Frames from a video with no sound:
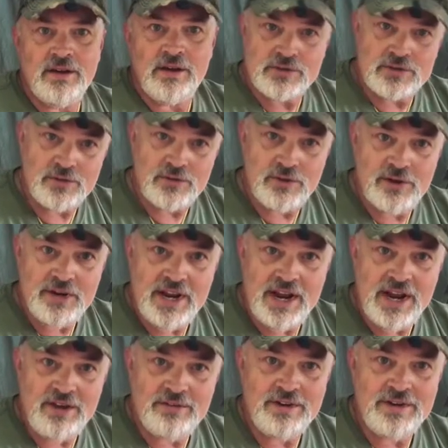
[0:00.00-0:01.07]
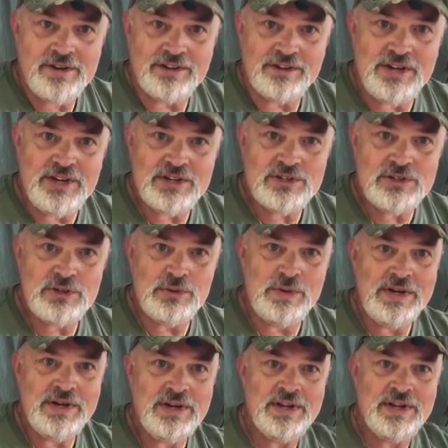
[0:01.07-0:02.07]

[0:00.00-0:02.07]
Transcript: So there you have a lean-to